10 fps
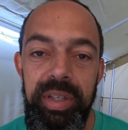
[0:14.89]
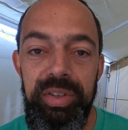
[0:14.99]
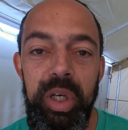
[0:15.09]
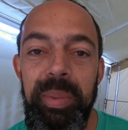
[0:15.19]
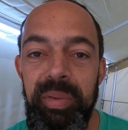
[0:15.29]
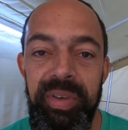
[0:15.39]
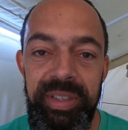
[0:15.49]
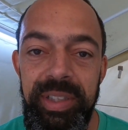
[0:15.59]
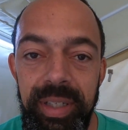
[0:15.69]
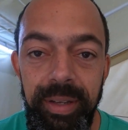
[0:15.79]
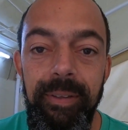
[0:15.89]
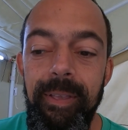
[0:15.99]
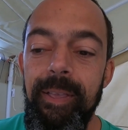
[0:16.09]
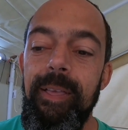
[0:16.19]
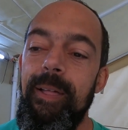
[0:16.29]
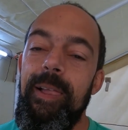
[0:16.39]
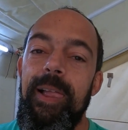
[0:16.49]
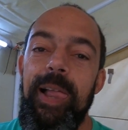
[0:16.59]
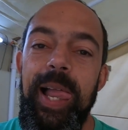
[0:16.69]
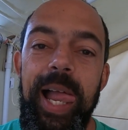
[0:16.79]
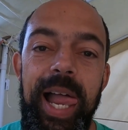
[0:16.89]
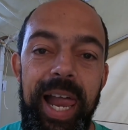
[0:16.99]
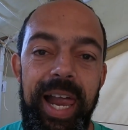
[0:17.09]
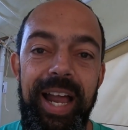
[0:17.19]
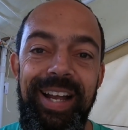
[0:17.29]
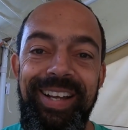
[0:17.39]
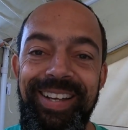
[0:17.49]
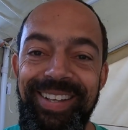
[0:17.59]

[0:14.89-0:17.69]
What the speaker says: and they told me to fix it. All